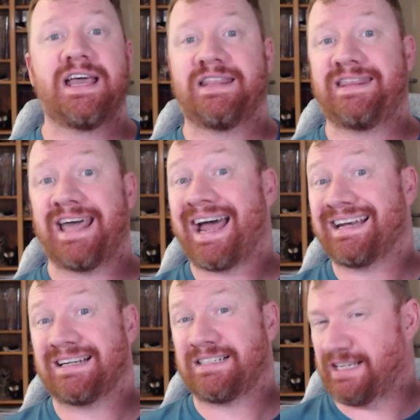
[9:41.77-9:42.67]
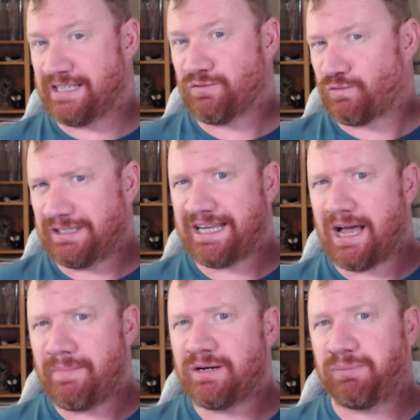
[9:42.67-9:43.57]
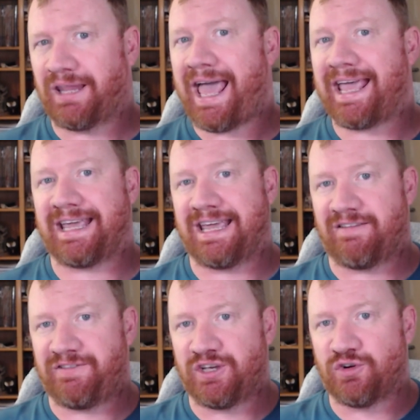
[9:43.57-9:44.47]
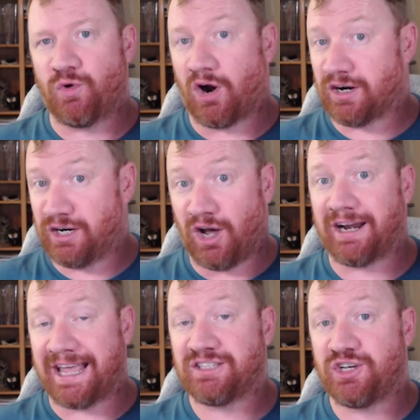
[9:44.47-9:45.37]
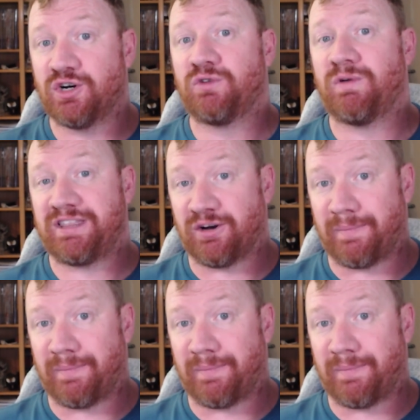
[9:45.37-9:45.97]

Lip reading: That doesn't really come into play if you are not as good with your